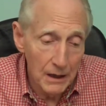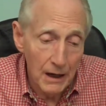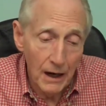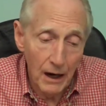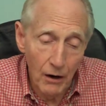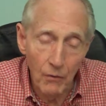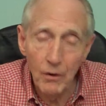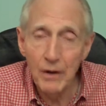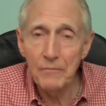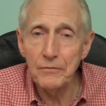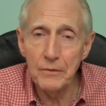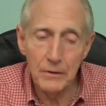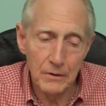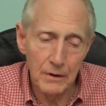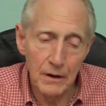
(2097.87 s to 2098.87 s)

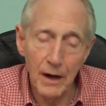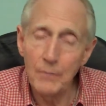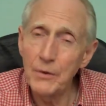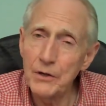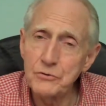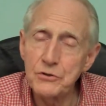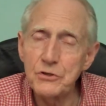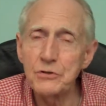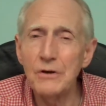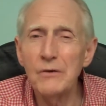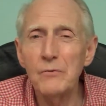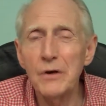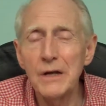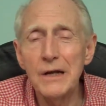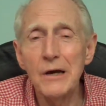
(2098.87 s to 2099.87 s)
However, I'm not so sure I
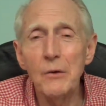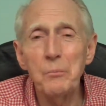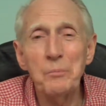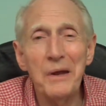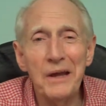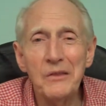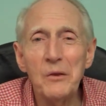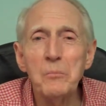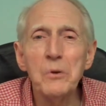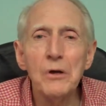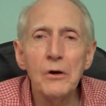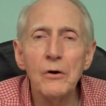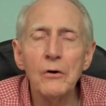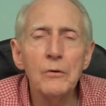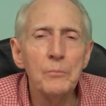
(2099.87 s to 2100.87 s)
want to help pay the
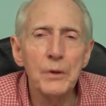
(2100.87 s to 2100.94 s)
bill